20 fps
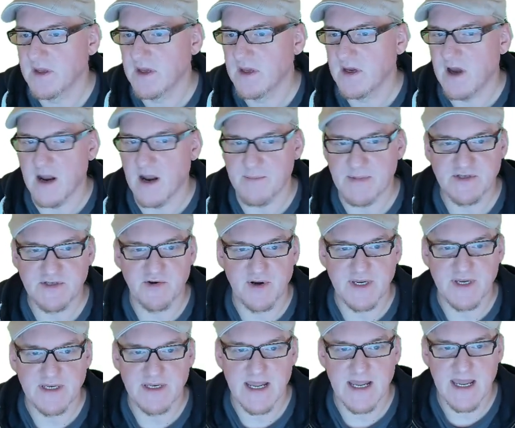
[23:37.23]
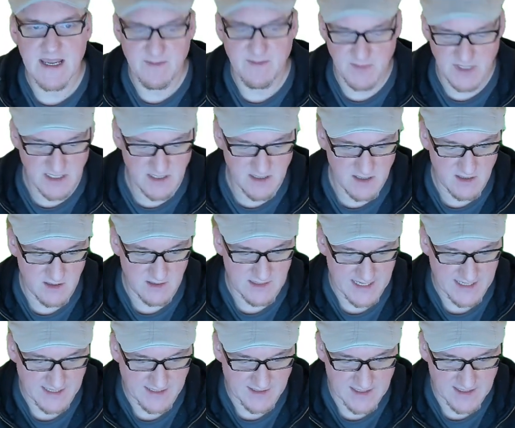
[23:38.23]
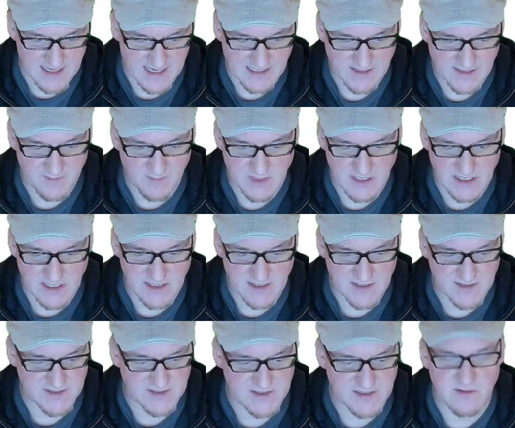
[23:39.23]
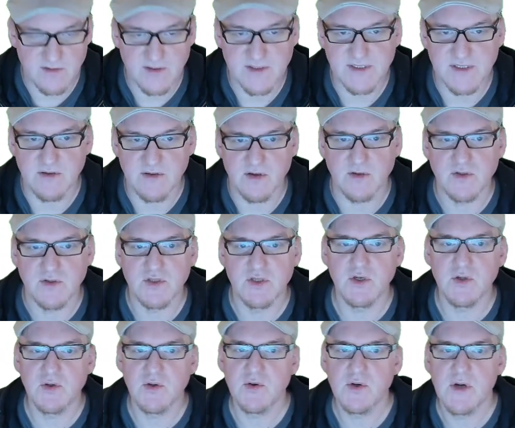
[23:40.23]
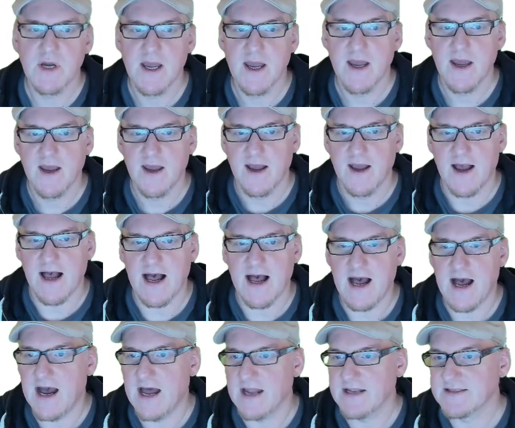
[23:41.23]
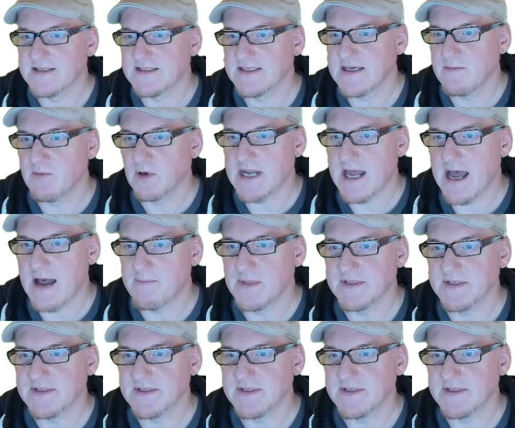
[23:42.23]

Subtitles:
arbitrary name here like Acme 002 and see what happens.